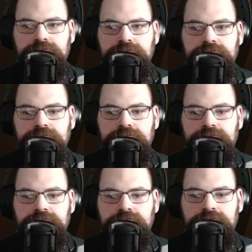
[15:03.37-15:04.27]

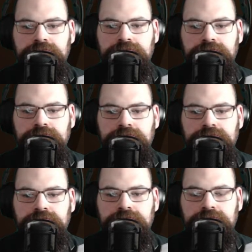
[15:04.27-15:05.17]

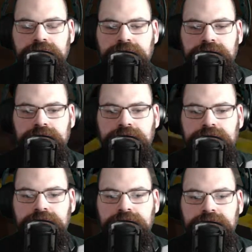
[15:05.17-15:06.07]

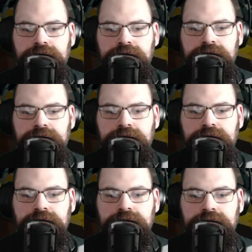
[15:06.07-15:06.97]

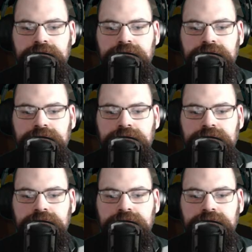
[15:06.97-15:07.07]
(not speaking)